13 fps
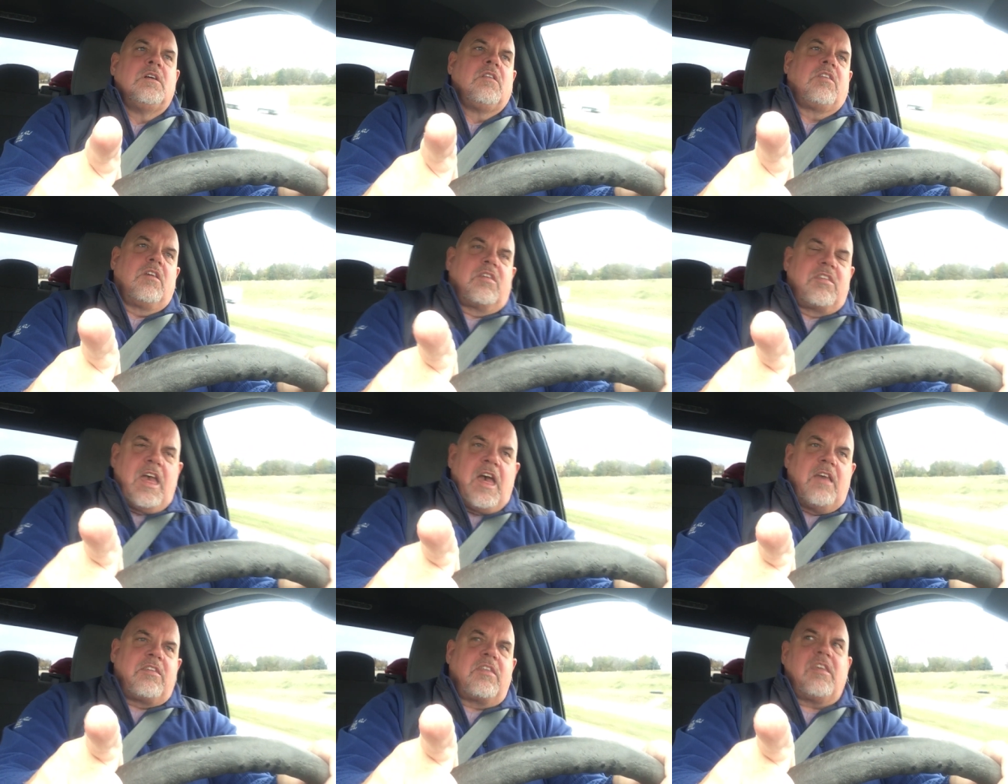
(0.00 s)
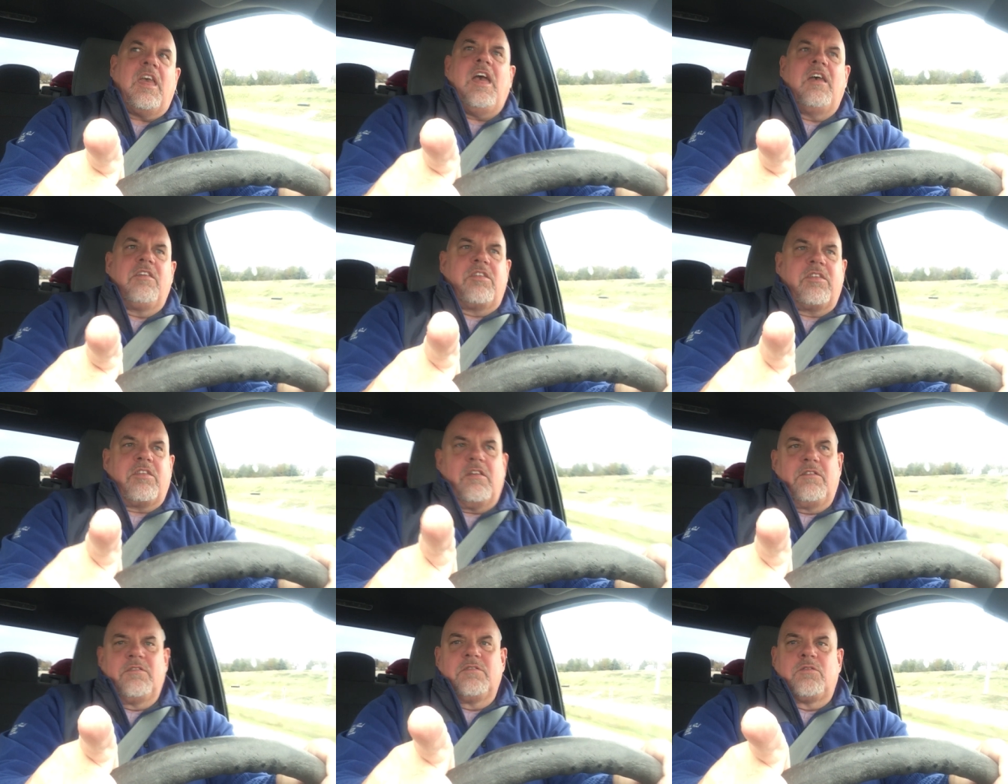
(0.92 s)
success as
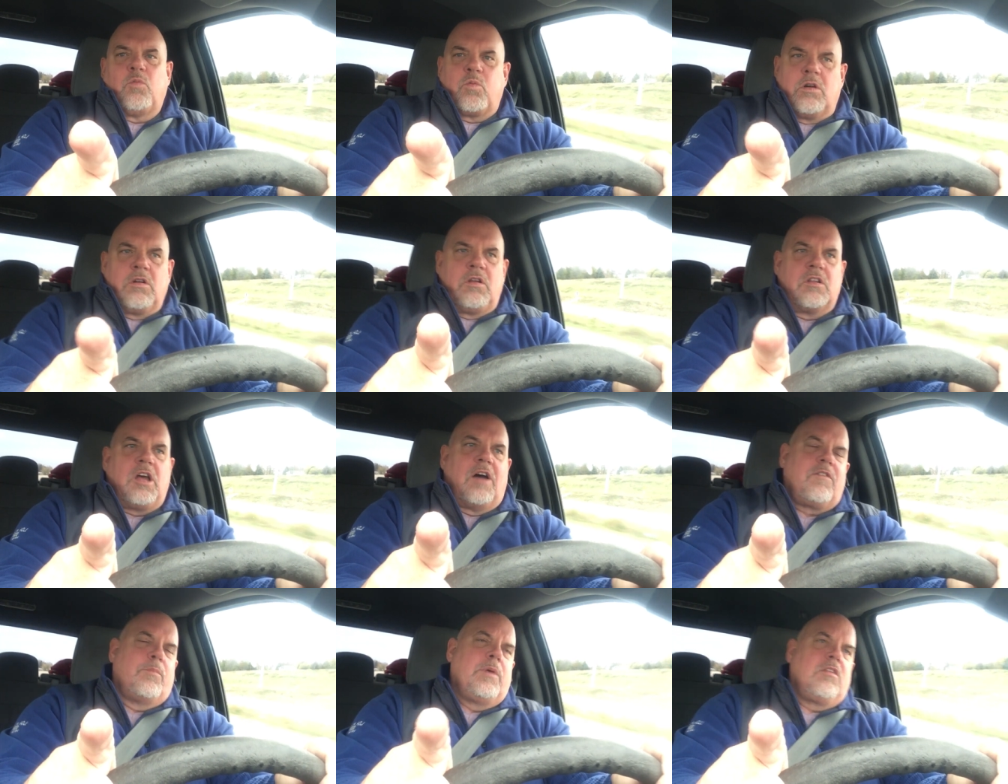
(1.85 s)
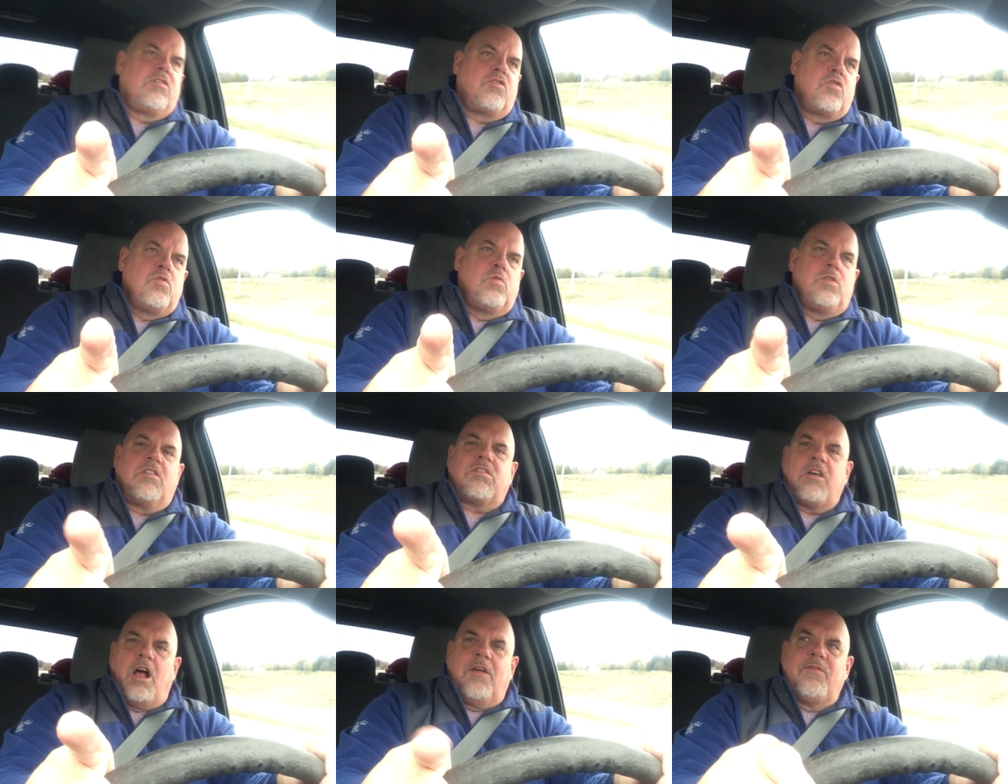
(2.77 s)
the world governments do in
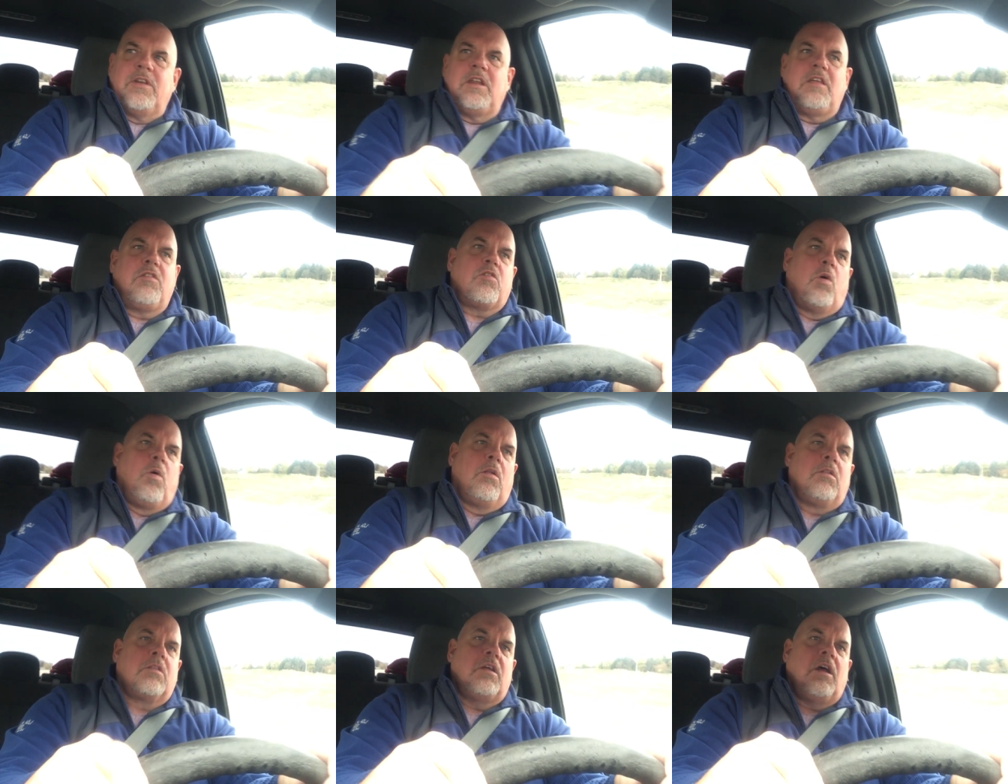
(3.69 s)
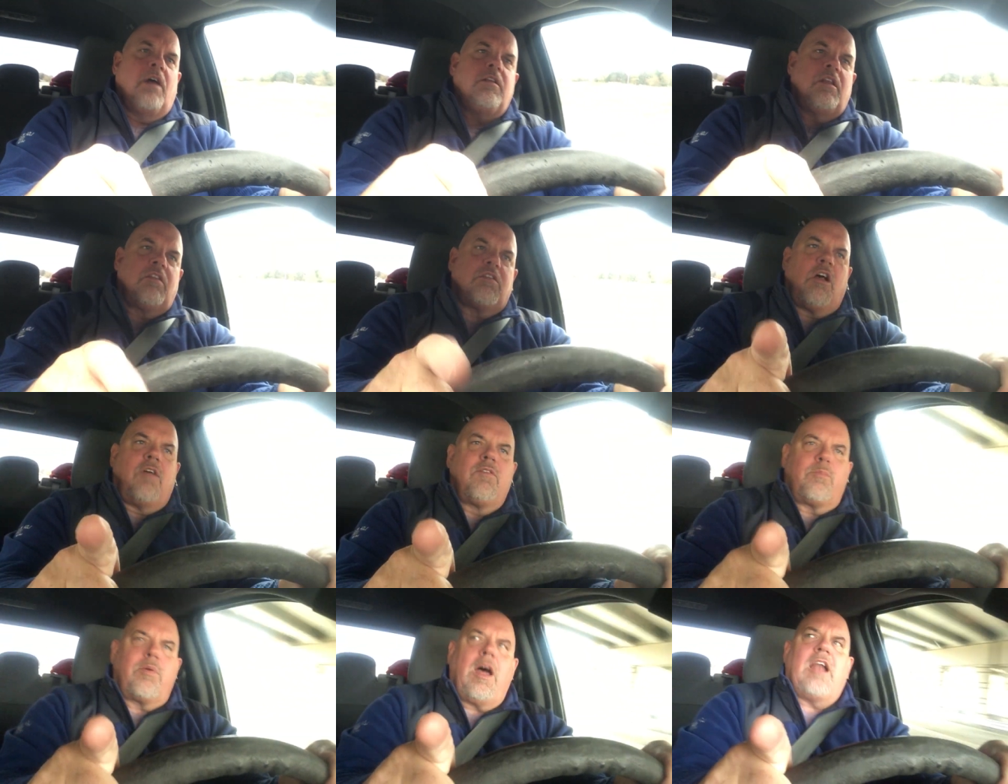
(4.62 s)
solving these old uh, in
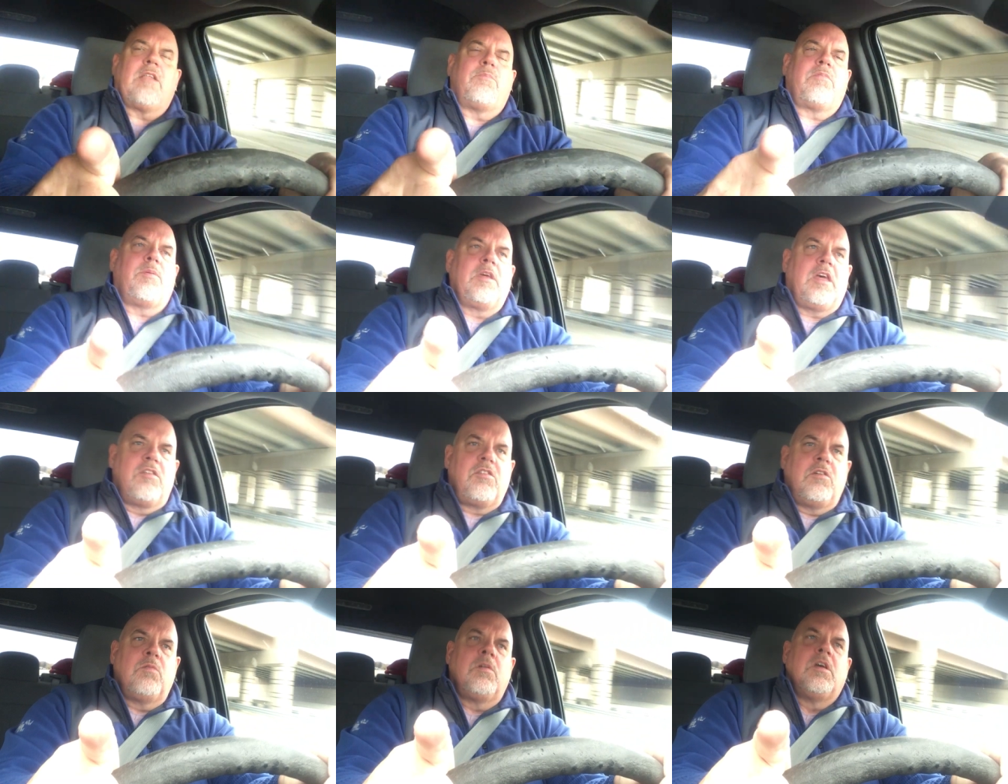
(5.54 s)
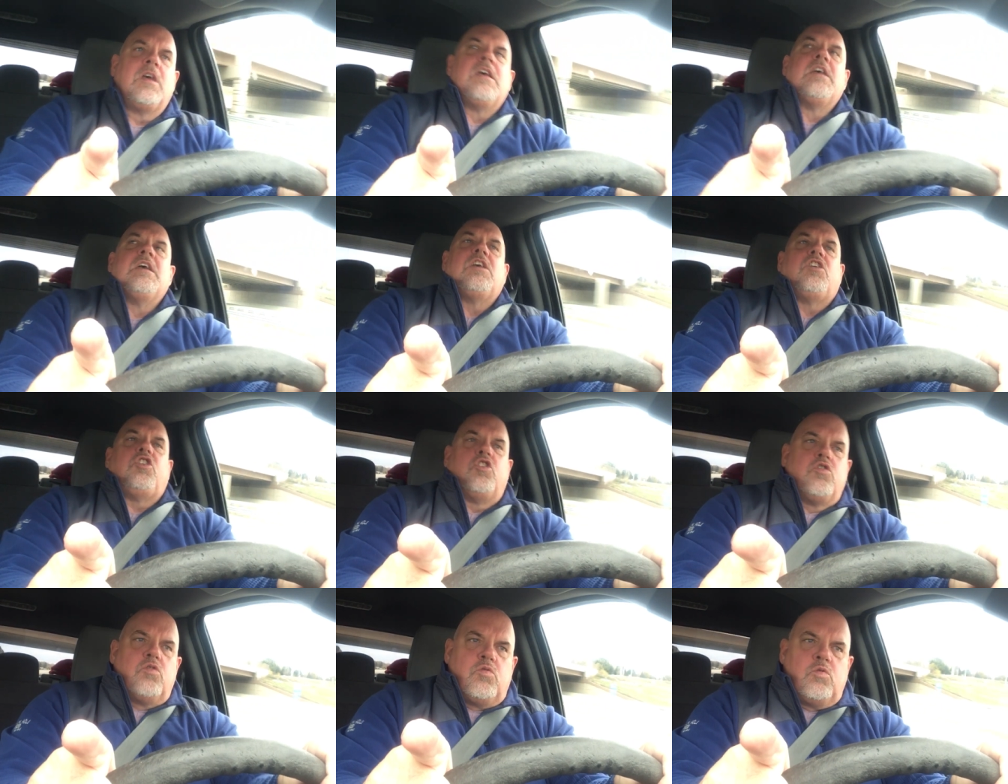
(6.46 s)
solving problems because you
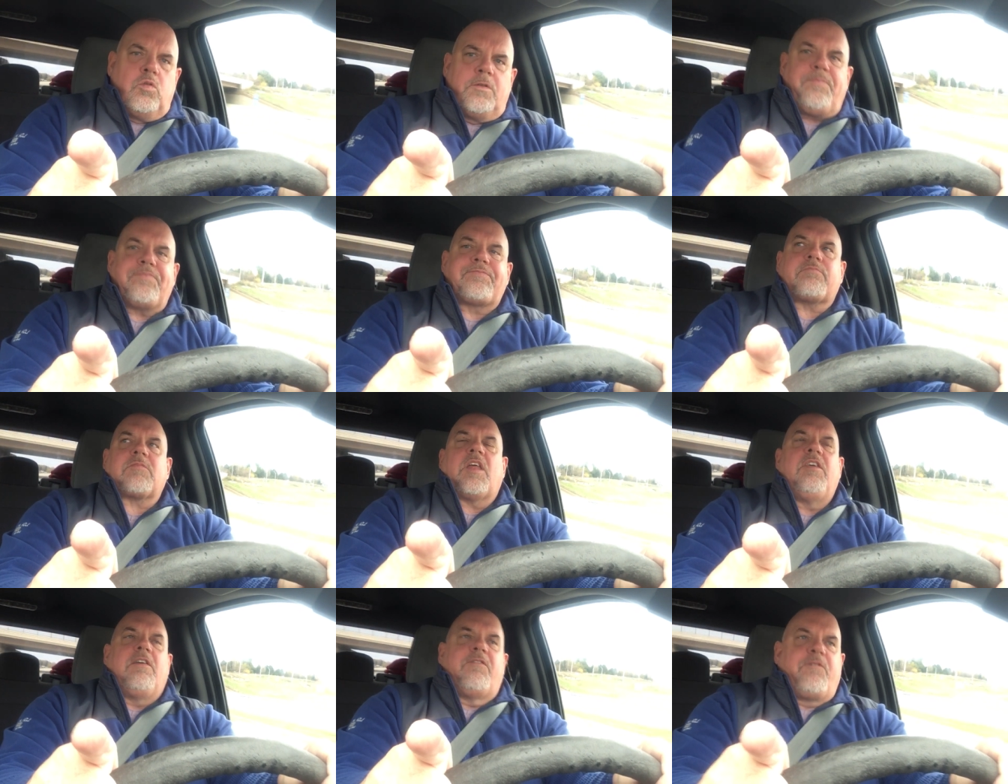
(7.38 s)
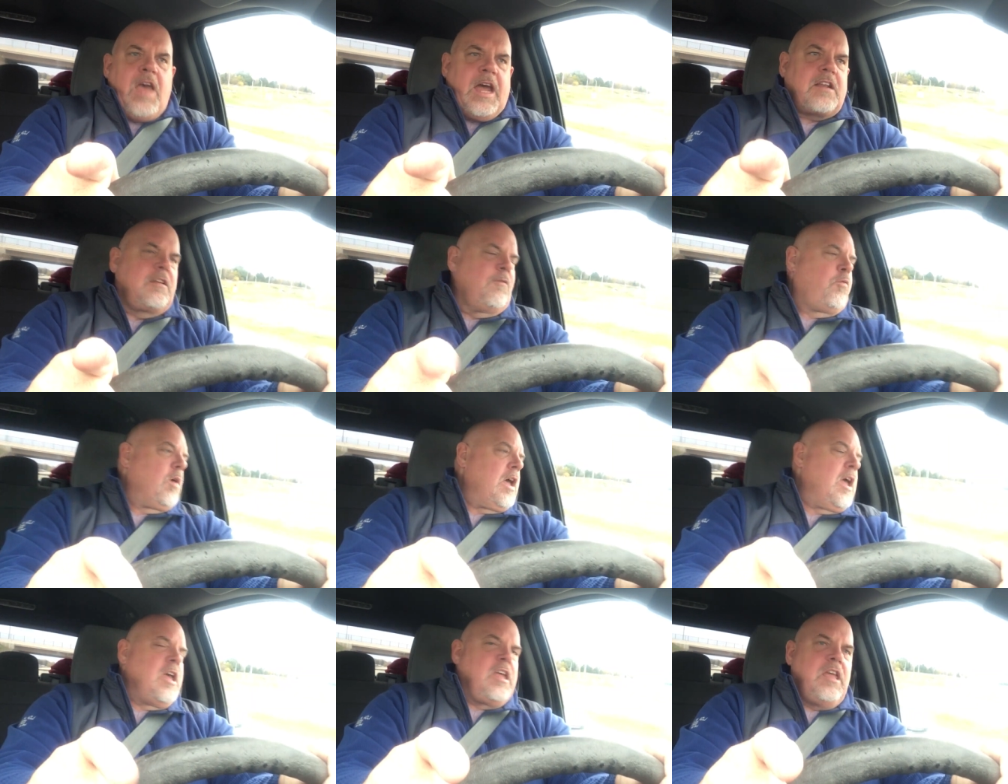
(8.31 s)
you the effect effective
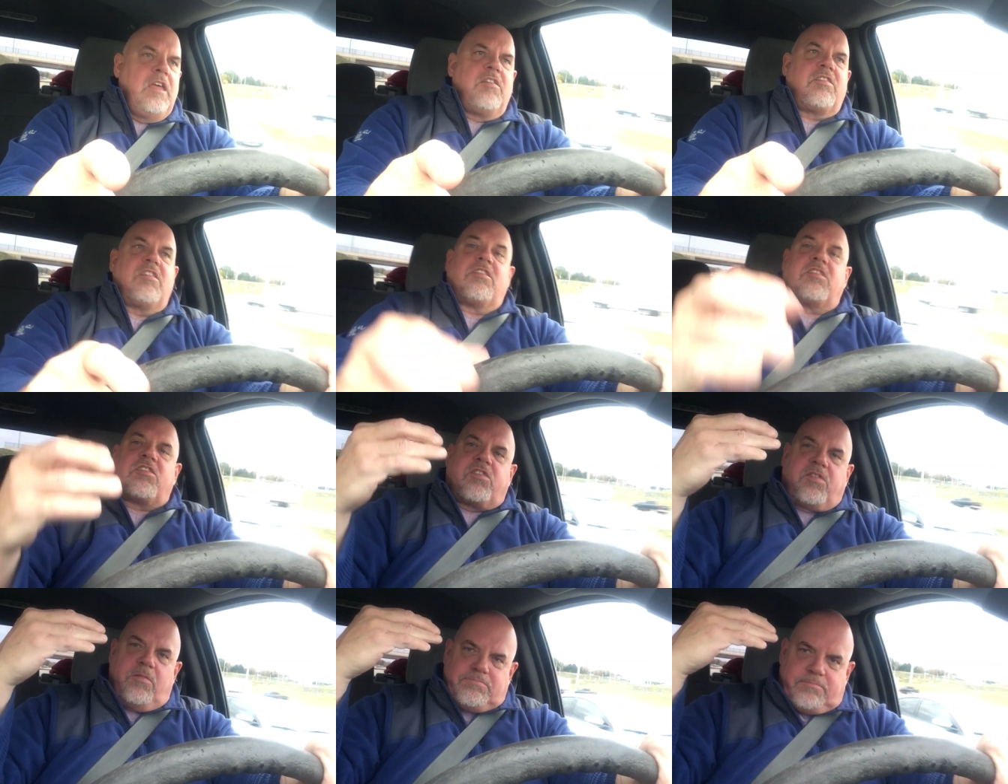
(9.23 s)
way is to